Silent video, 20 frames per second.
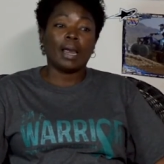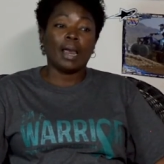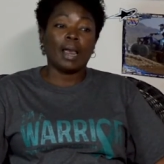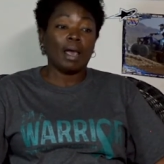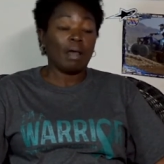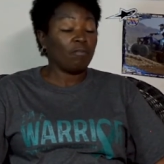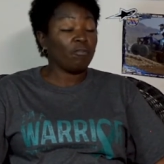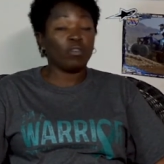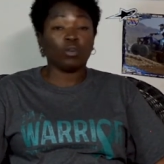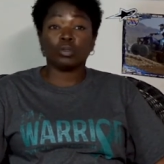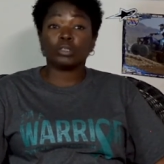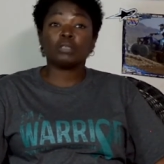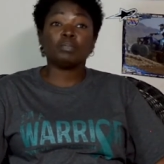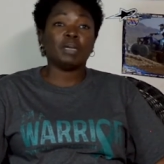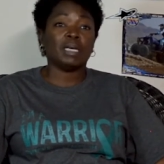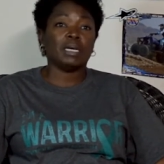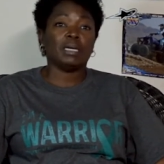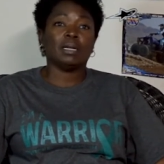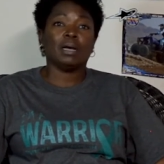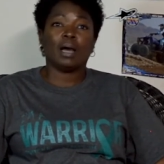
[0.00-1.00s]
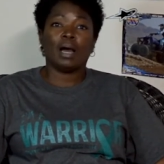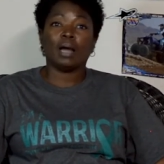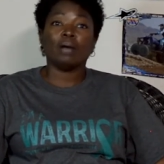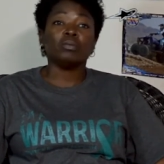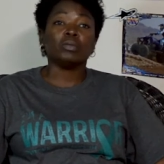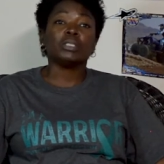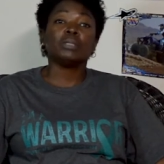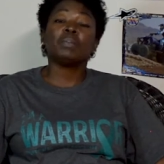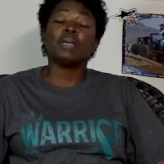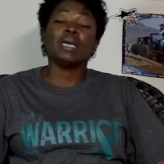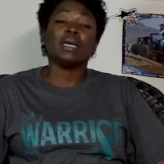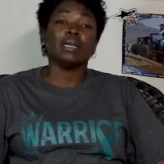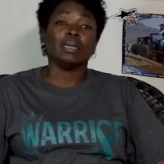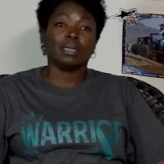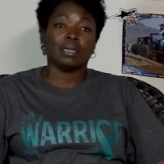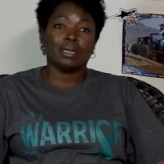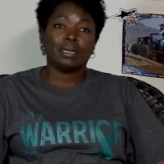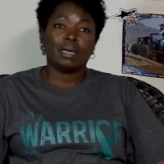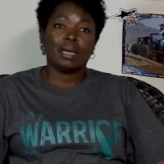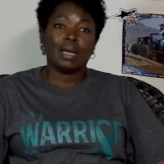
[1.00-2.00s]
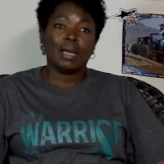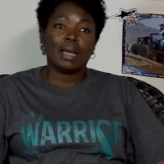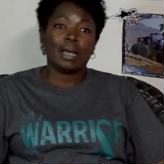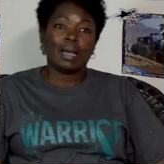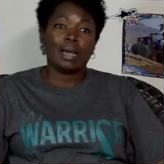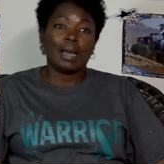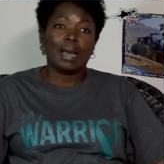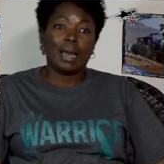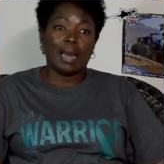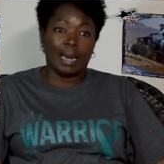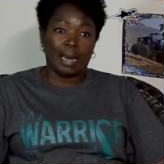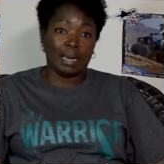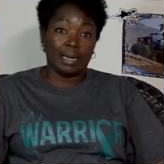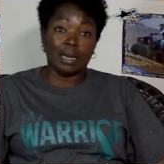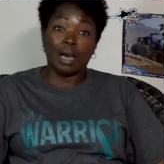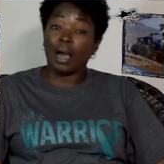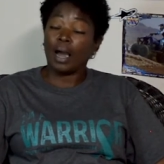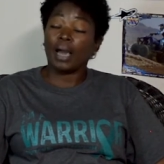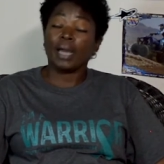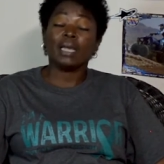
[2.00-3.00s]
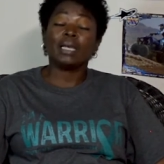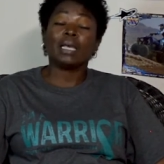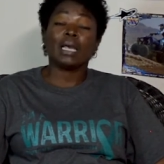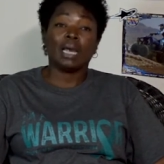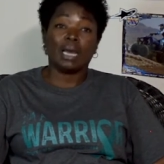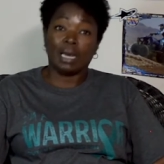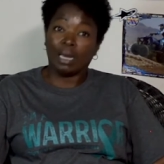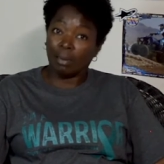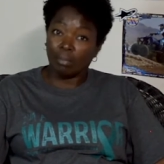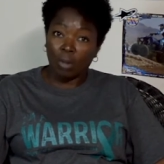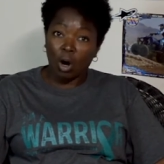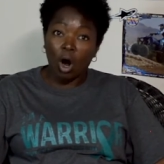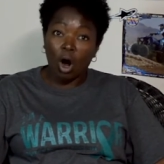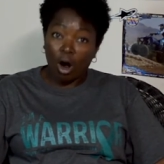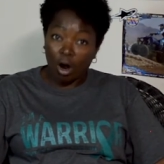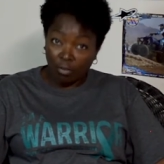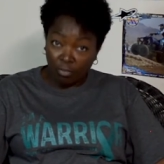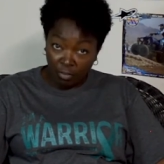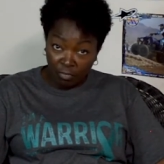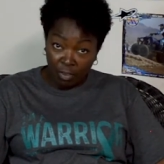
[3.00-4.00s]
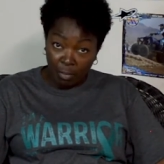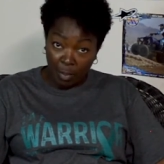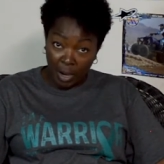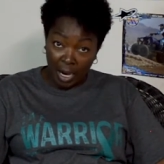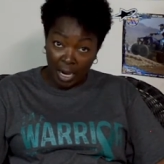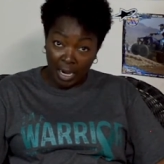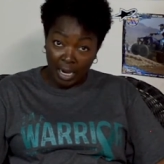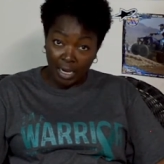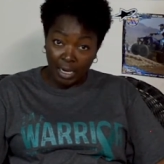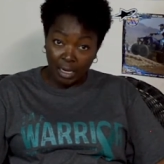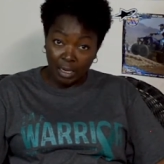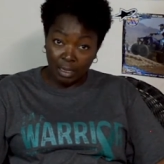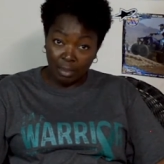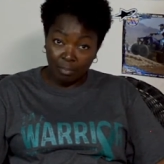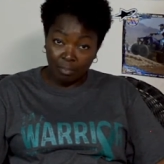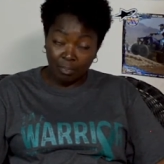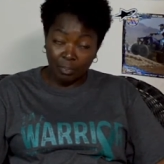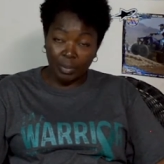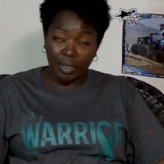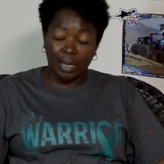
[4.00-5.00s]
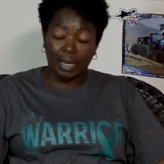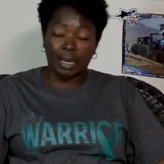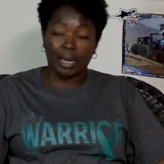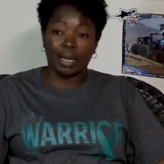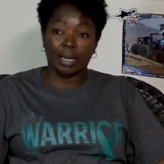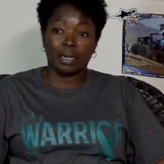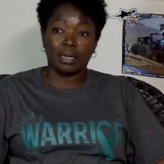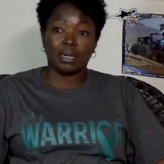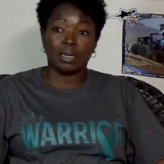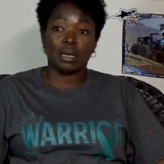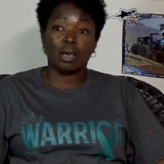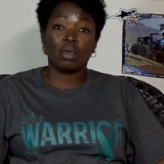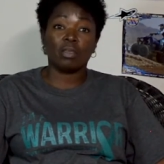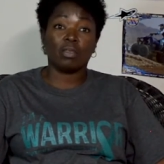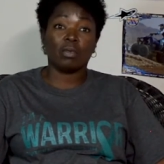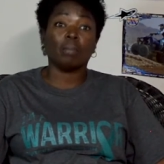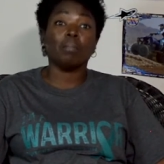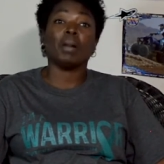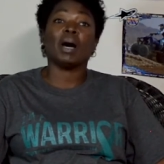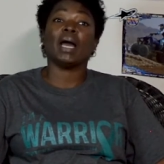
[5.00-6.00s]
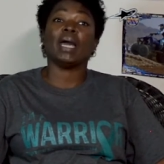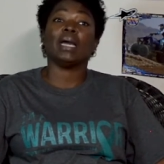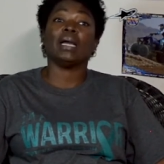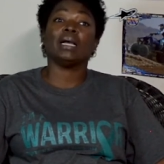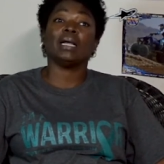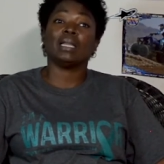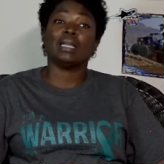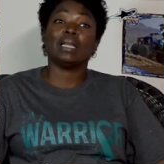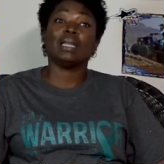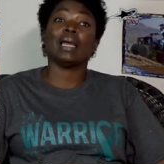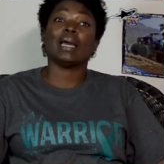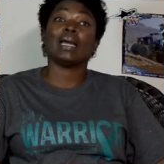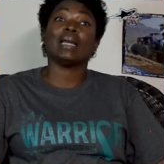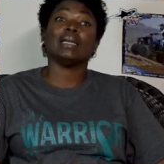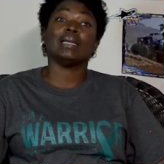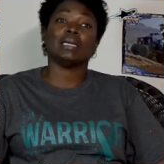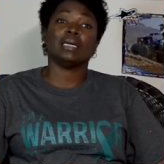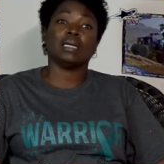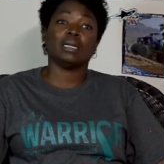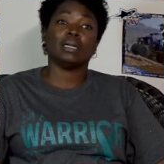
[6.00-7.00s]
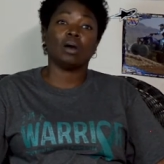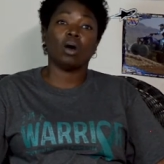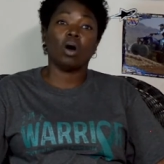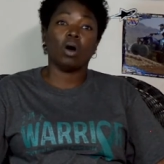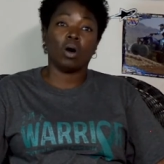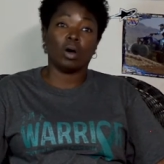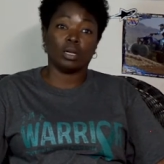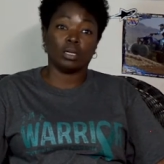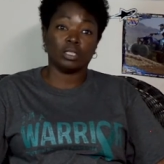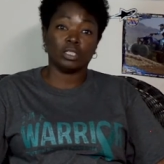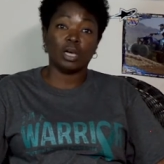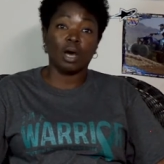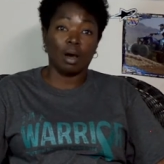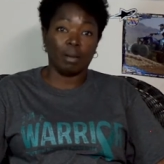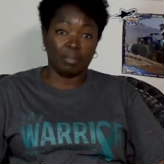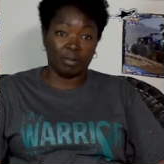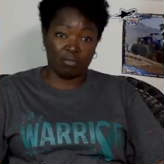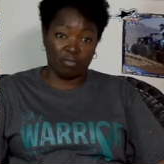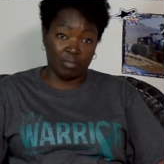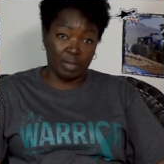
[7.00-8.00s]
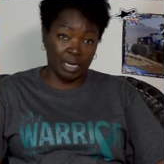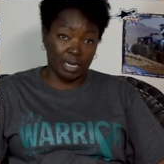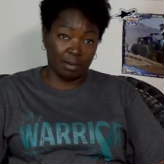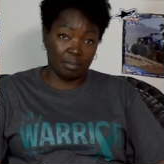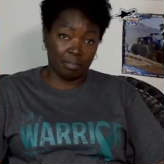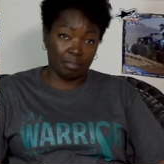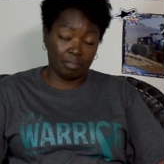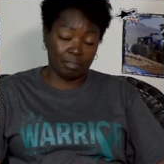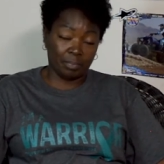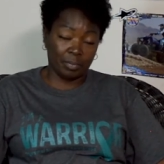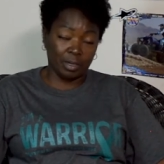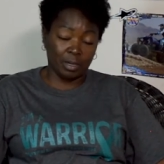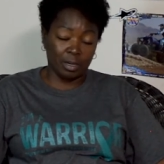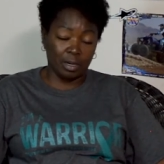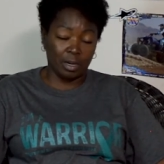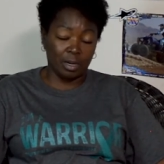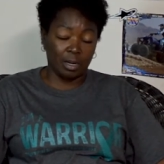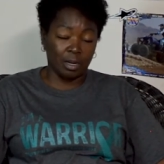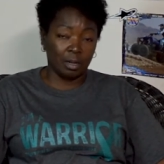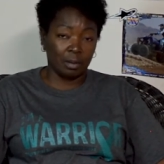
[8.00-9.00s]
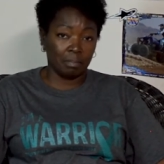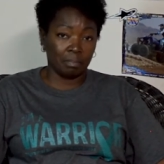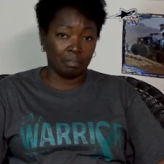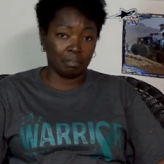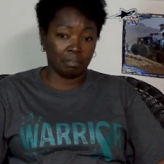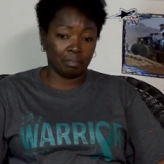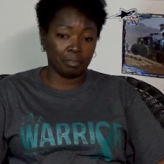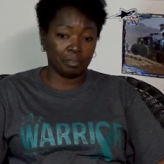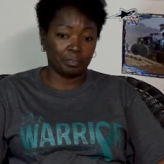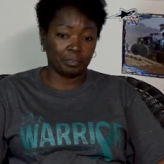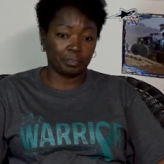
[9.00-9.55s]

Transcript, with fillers: at full speed, I was pinned. And I came off of the bike and the bike landed on top of me. Um,